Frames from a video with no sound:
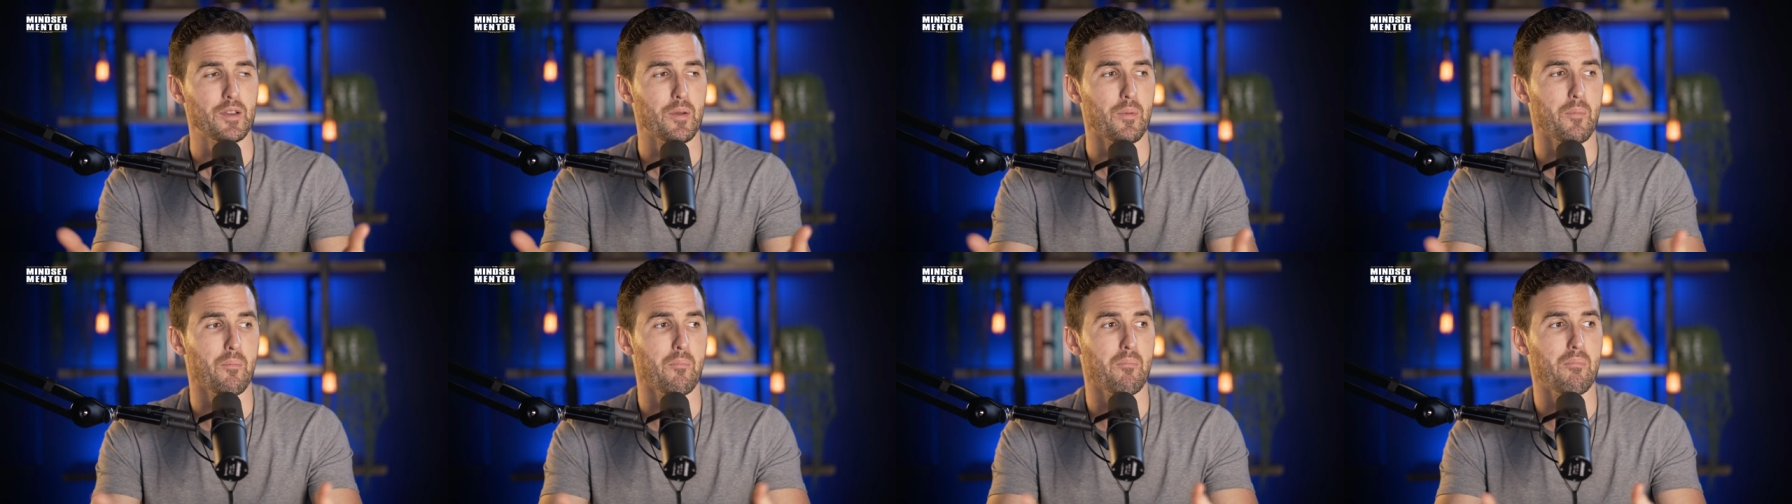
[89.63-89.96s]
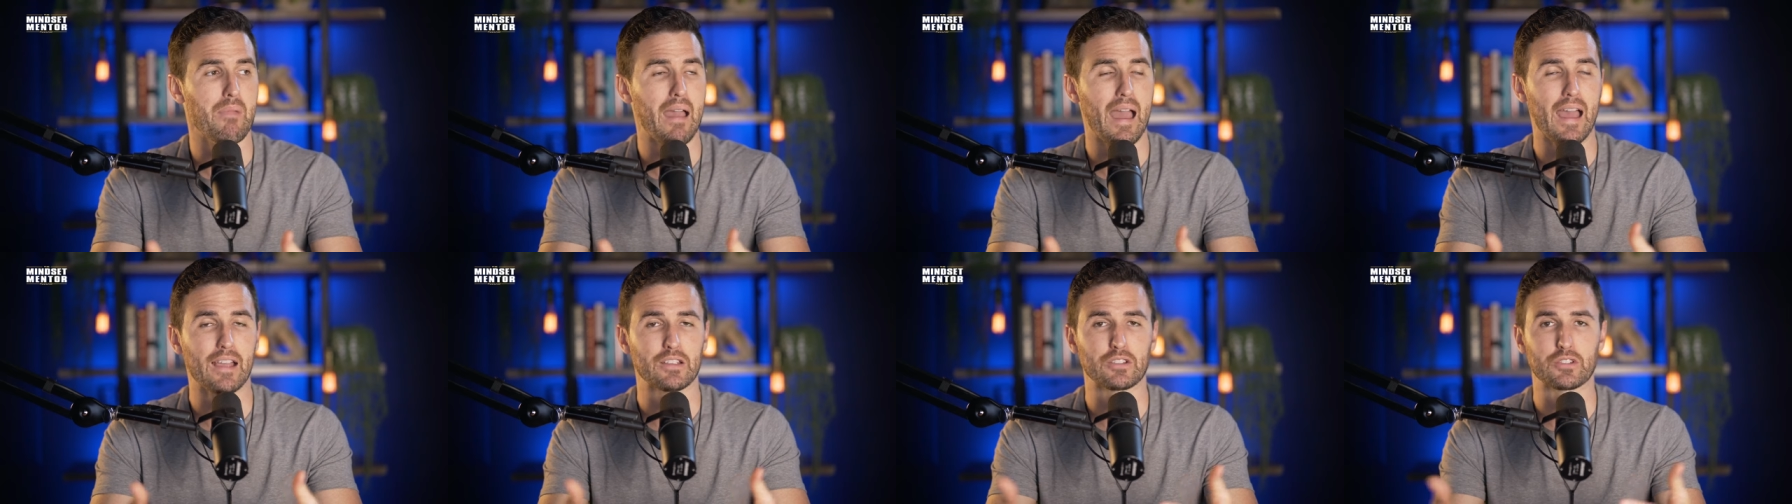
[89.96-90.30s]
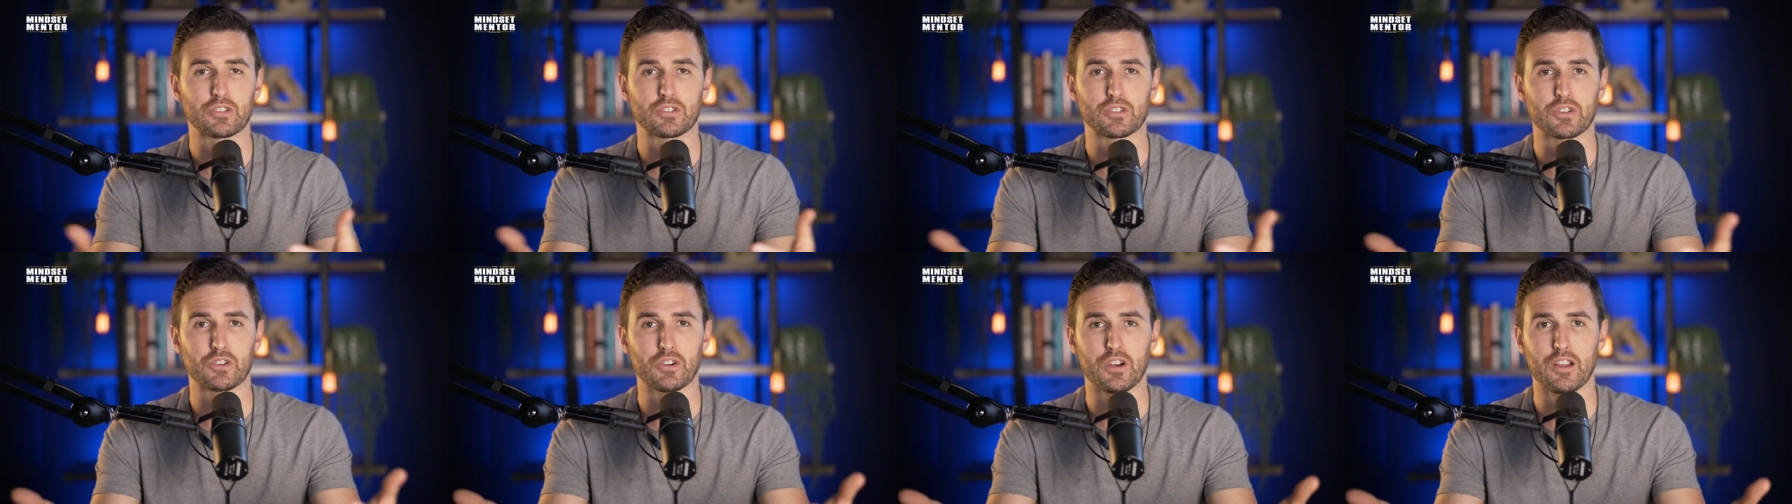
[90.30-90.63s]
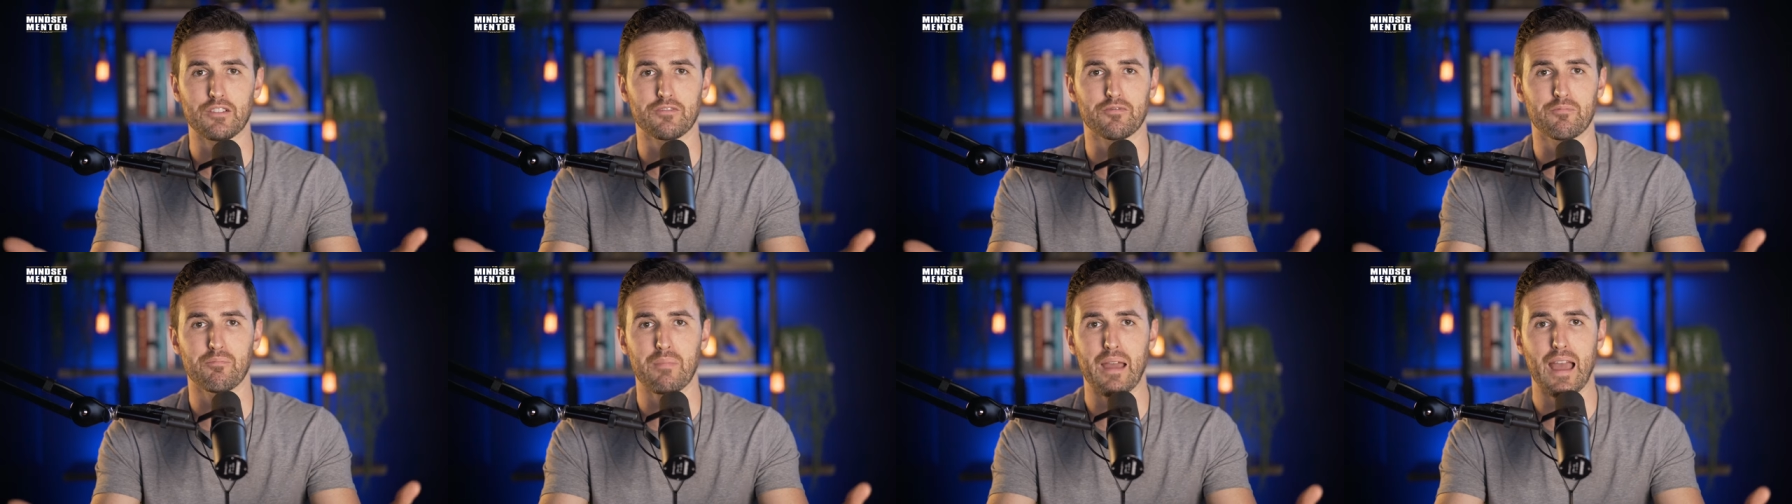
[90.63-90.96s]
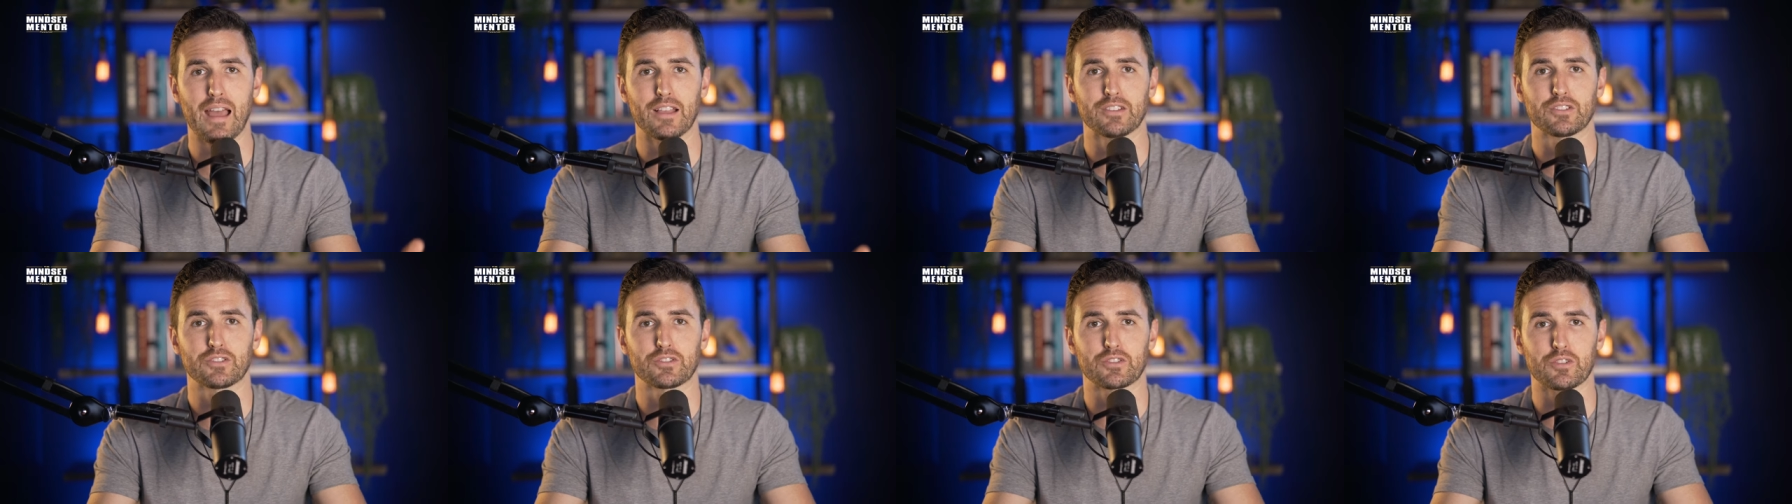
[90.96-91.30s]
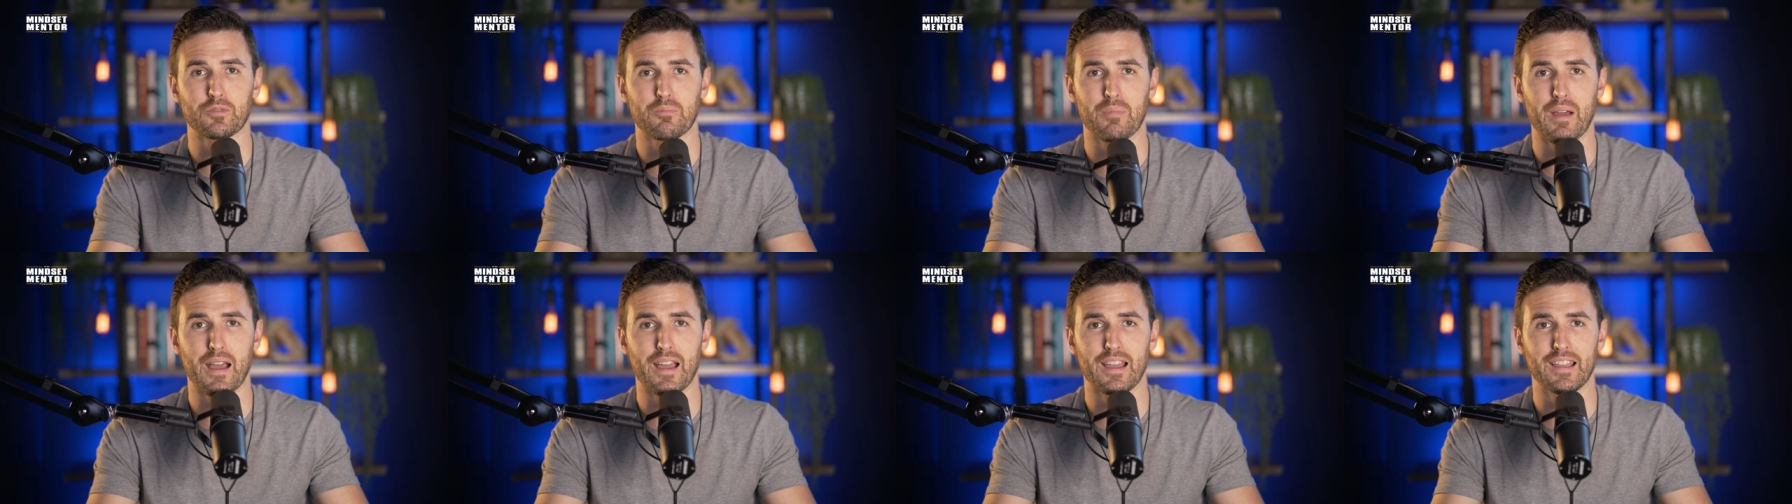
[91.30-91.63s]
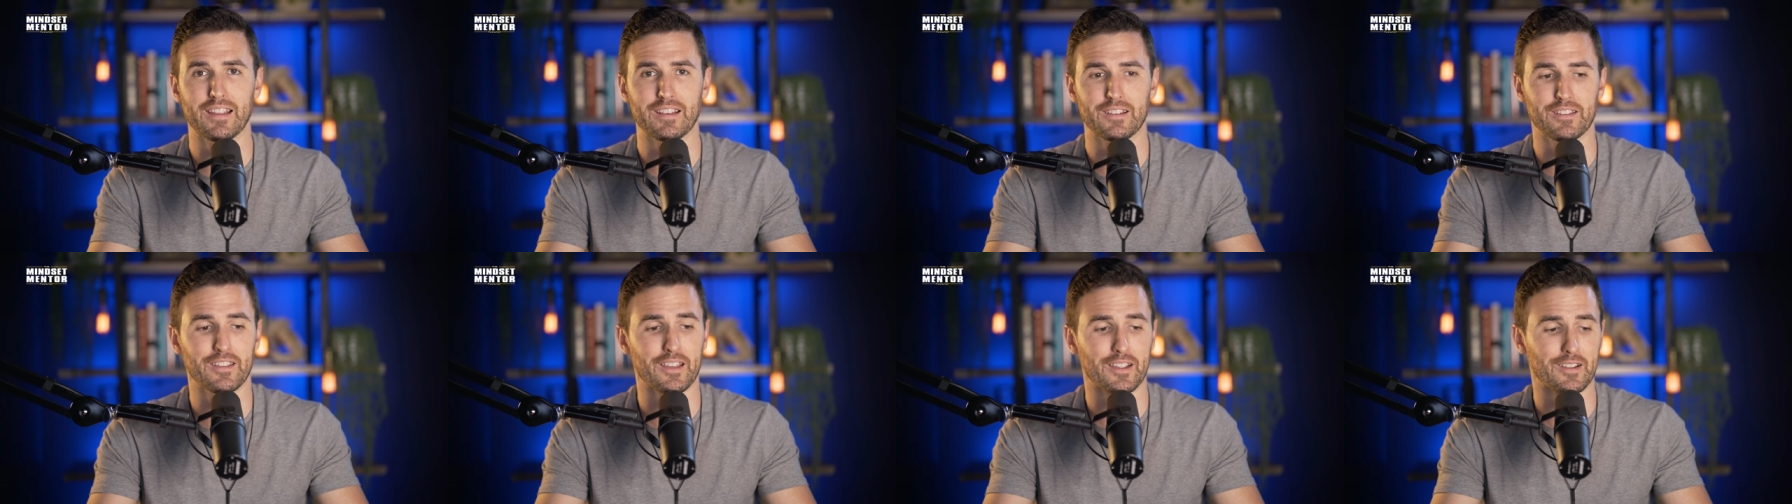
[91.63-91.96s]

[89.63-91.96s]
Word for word: master of mastermind,